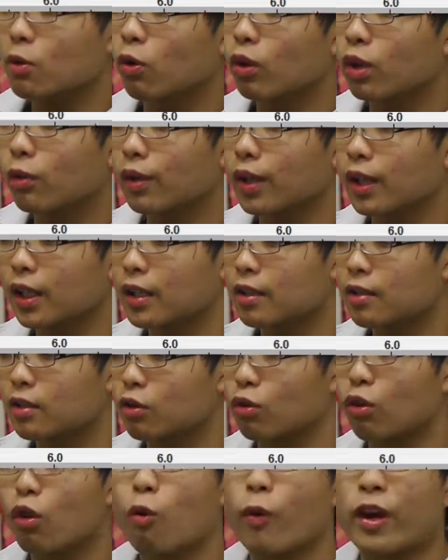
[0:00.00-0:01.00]
You only want to hit
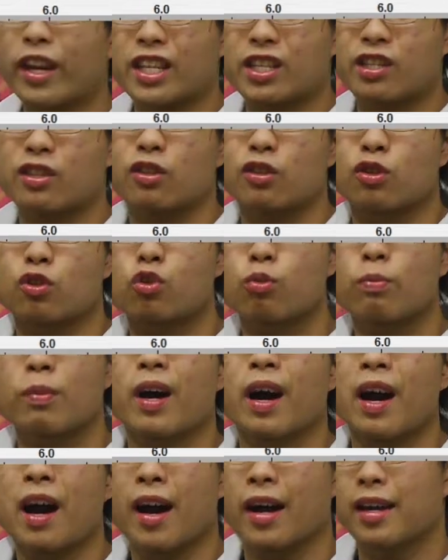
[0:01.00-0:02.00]
0 when it's the
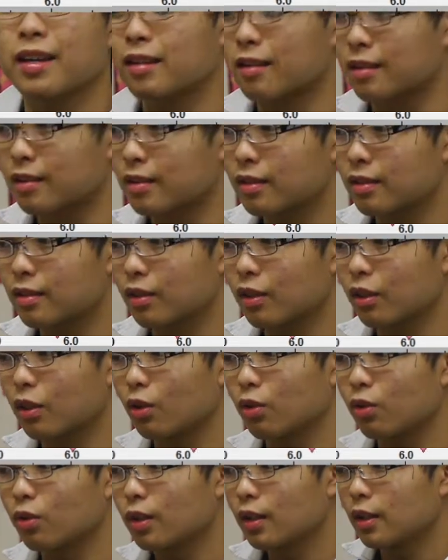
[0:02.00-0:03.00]
super highest.
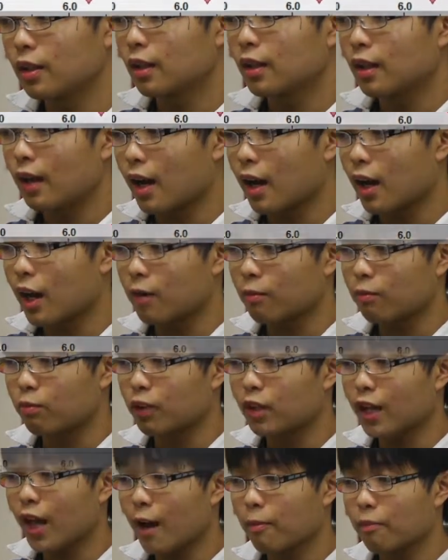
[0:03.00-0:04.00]
So I'm
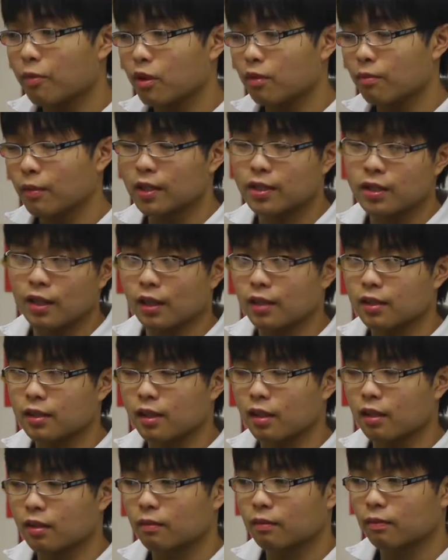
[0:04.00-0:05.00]
pretty happy with my
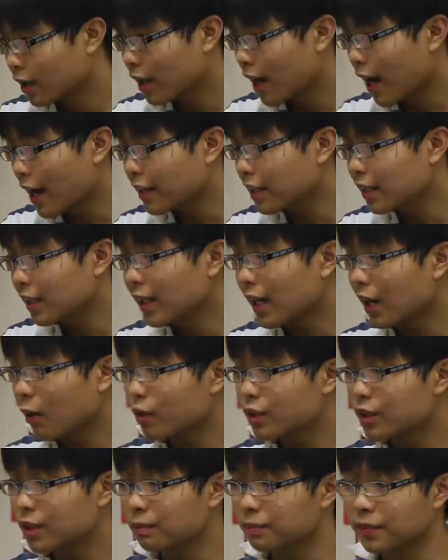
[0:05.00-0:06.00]
settings here. Ideally, I
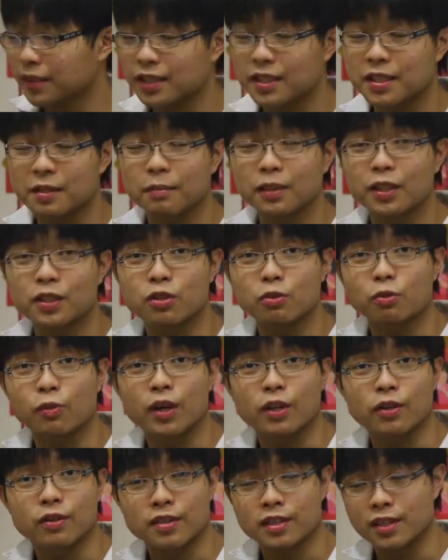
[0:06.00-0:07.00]
want something similar to
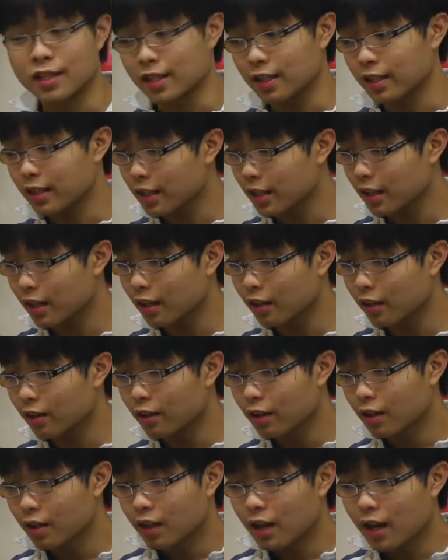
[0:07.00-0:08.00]
what you're seeing
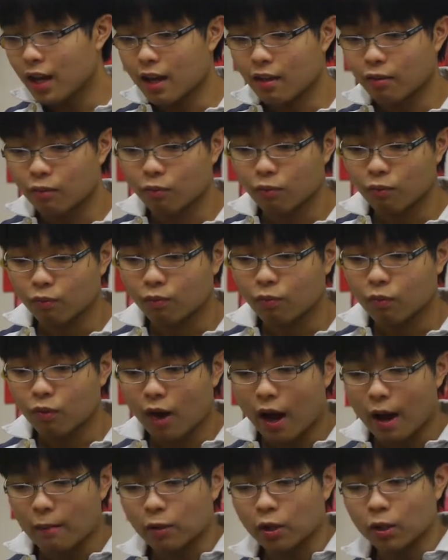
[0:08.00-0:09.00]
here, and
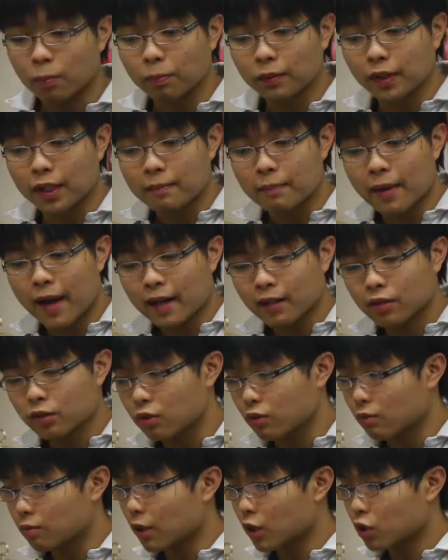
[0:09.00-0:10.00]
I'm going to play back
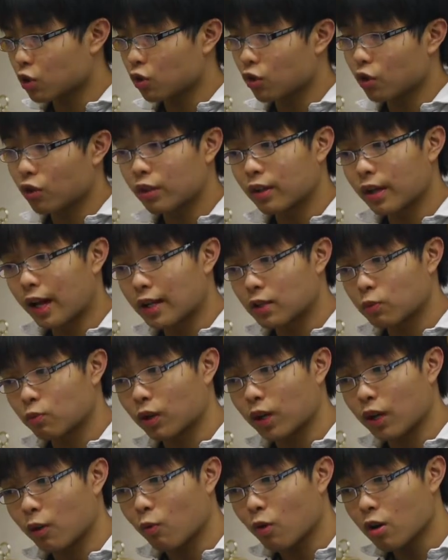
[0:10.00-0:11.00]
to make sure that's
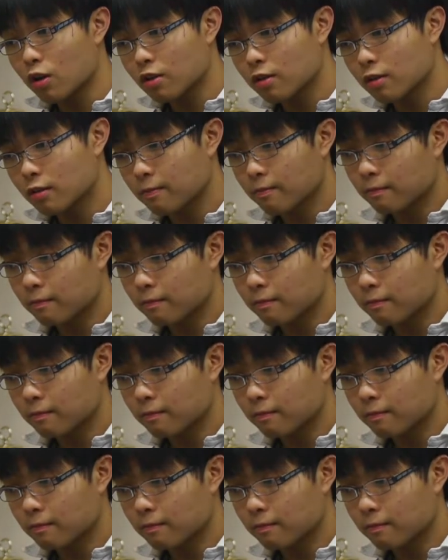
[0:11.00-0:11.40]
what I want.